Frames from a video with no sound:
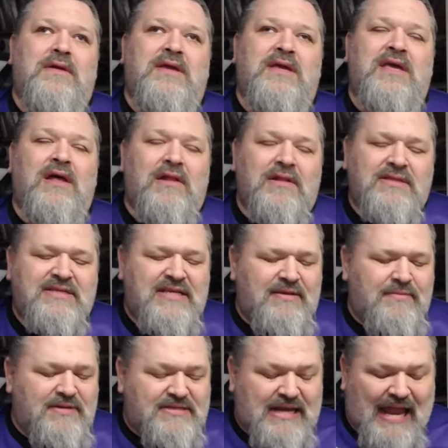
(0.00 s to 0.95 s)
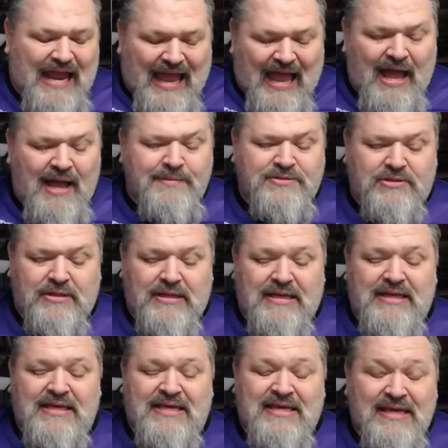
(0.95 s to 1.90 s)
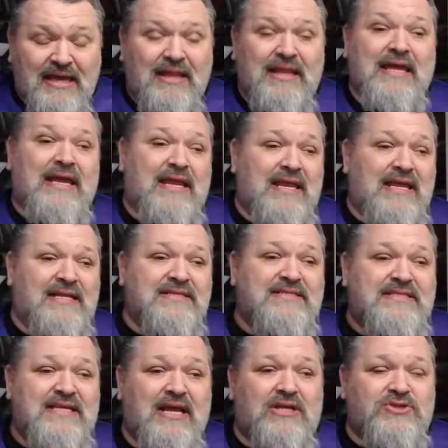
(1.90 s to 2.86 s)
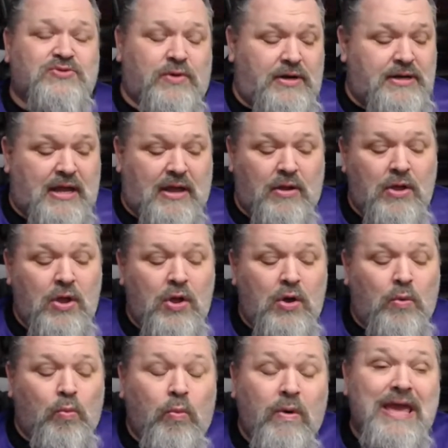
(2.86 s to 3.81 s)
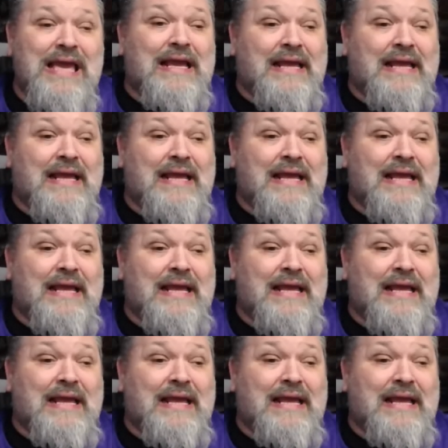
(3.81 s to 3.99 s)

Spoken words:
Kill Team is absolutely killing it in sales right now. We